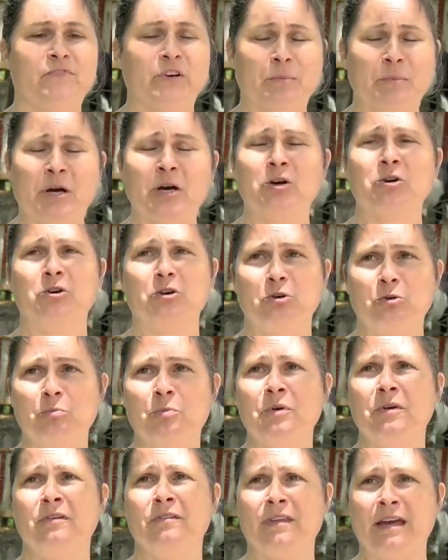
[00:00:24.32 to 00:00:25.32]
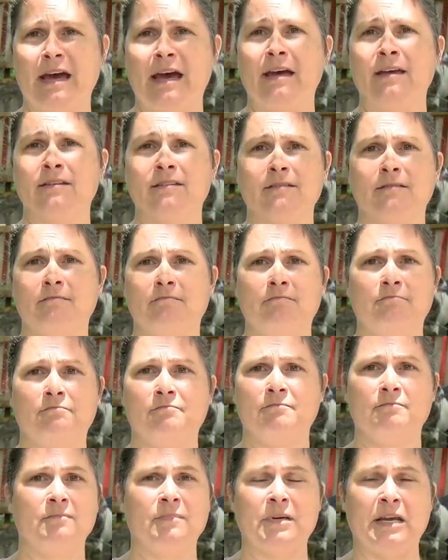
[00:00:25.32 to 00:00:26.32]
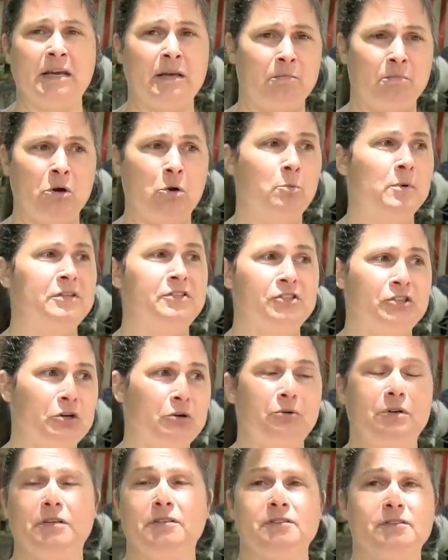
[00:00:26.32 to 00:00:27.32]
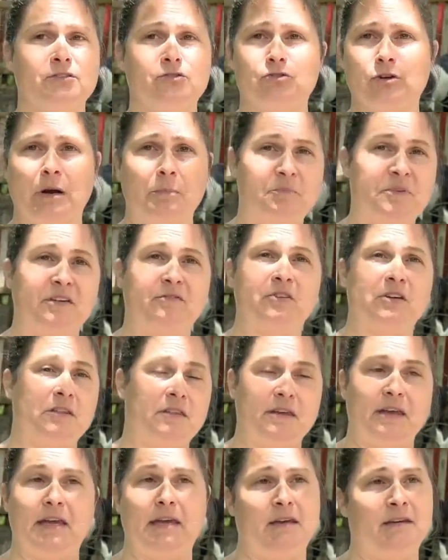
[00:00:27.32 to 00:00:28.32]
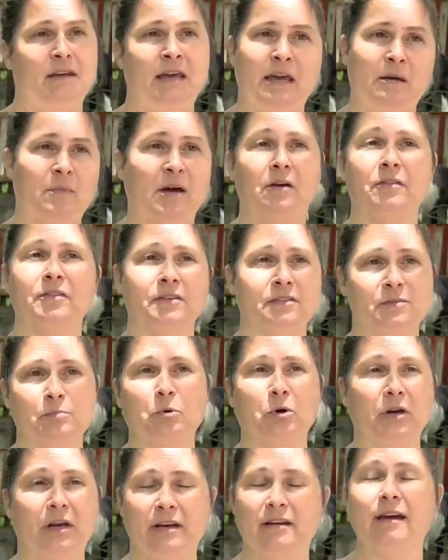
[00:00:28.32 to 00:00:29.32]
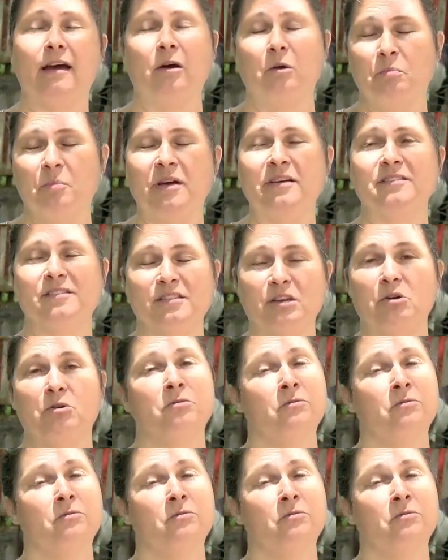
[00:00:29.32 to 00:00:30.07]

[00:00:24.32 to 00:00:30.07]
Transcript: from our group that at a moment's notice dropped everything and came out this morning to help us.